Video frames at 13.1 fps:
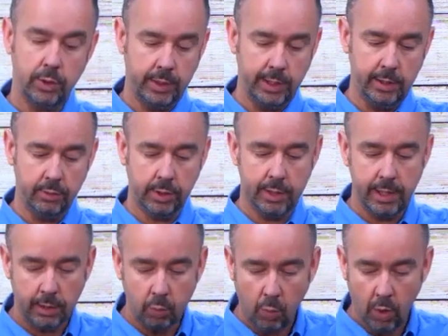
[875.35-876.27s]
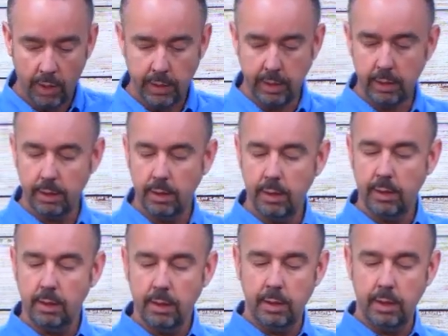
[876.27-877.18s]
You can either connect one
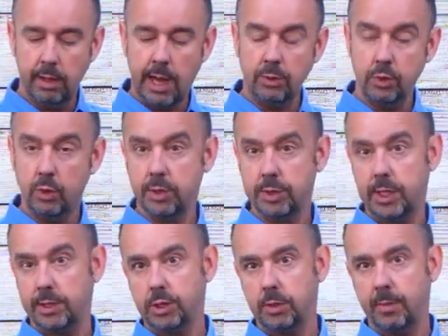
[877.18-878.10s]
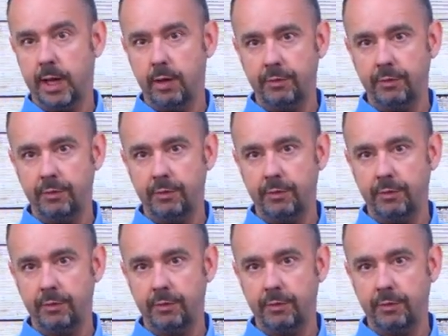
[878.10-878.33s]
outdoor sensor, model